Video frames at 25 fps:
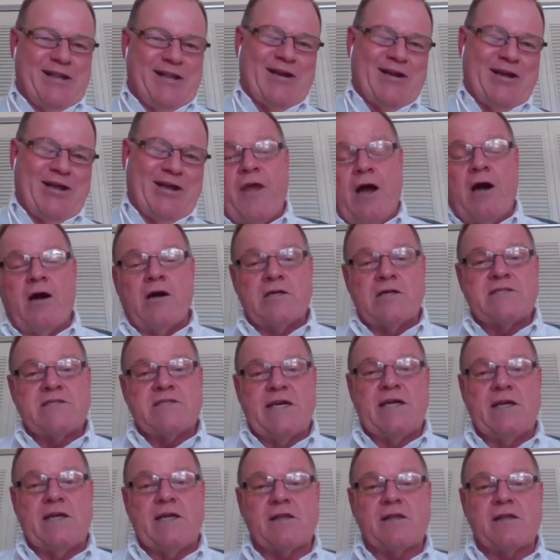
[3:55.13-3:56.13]
But they are
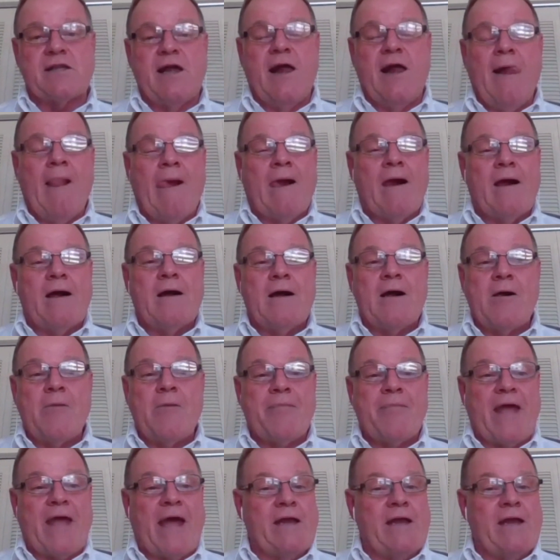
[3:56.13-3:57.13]
tents.
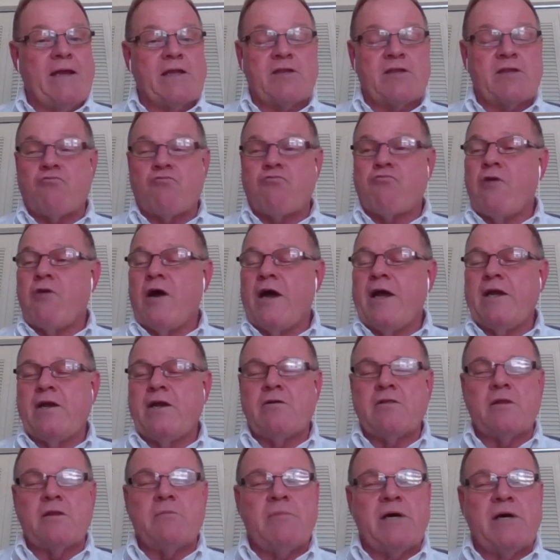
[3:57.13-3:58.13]
And it's
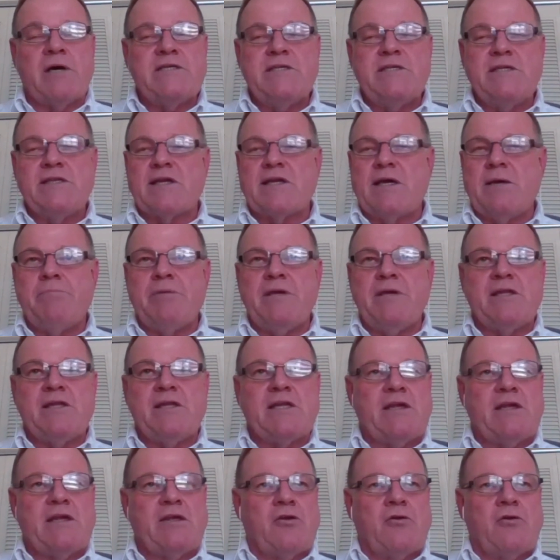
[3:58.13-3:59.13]
right on the mighty
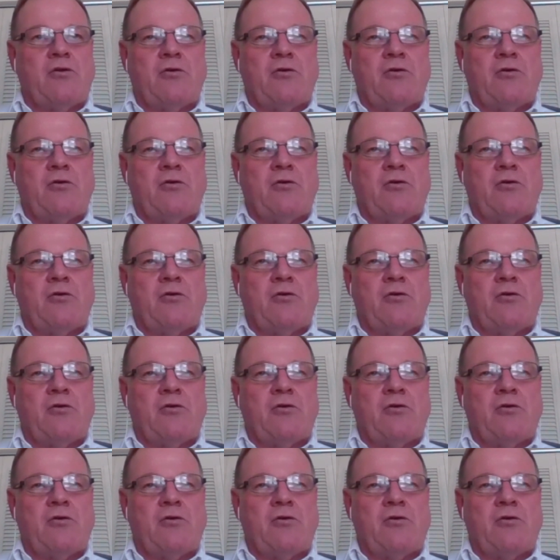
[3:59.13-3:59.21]
Zambezi.